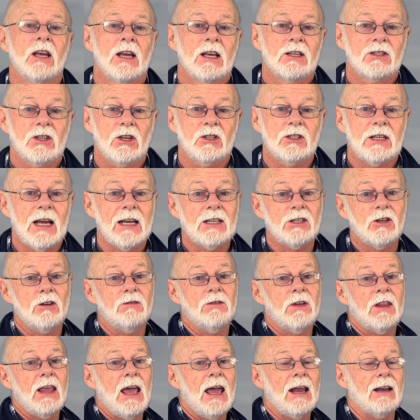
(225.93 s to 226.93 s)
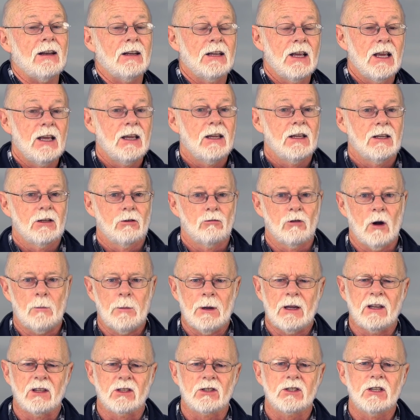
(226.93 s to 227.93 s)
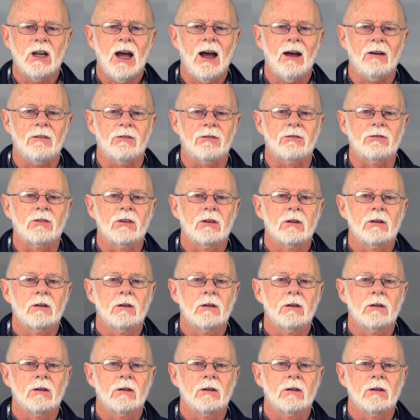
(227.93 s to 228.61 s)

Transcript: So stay tuned for that. Gripping stuff.